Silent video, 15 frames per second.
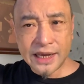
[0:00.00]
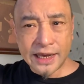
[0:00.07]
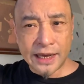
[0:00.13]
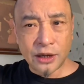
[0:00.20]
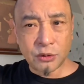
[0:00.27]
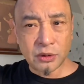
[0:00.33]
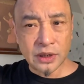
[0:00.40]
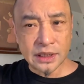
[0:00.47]
in
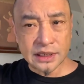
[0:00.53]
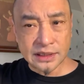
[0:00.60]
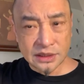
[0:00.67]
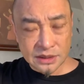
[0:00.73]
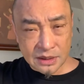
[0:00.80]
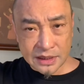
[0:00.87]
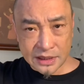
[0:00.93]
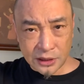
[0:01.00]
order
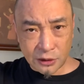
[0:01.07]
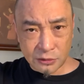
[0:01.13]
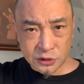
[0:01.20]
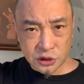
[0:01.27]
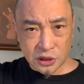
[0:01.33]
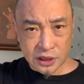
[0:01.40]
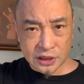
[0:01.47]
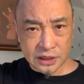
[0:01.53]
to,
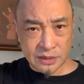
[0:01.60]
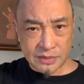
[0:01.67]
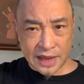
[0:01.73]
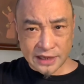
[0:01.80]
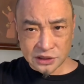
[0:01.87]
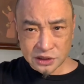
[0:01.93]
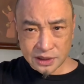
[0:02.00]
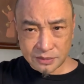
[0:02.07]
start the
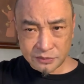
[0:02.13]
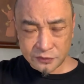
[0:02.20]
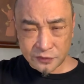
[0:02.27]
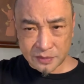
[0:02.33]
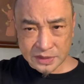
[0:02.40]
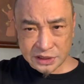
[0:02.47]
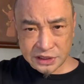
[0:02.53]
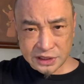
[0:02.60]
pendulum
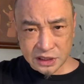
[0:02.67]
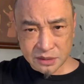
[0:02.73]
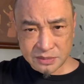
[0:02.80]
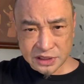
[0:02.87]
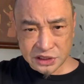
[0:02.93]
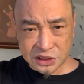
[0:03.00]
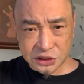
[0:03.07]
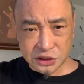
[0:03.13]
from a still
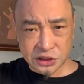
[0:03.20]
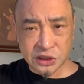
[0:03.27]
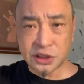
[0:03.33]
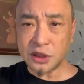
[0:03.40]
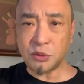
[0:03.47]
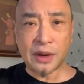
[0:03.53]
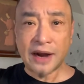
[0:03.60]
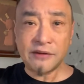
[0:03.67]
position
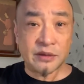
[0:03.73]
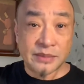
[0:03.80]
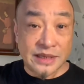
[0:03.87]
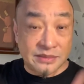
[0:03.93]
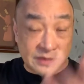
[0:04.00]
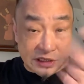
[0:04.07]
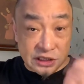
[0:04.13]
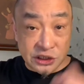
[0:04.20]
to whatever
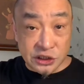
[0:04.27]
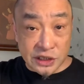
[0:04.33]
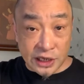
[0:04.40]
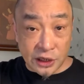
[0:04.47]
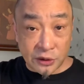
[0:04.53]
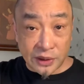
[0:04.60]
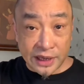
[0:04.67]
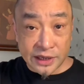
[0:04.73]
position that
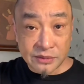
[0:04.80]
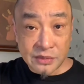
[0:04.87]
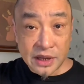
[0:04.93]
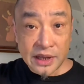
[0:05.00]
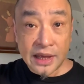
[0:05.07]
you're in.